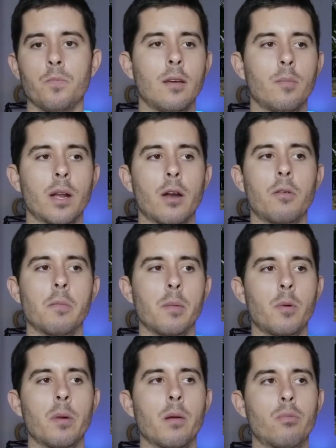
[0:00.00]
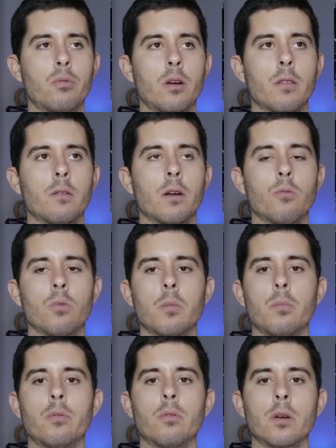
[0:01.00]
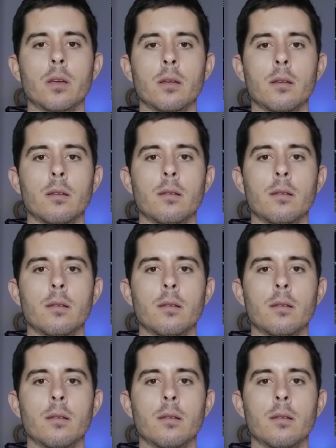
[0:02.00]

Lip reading: But I remember my brother at one point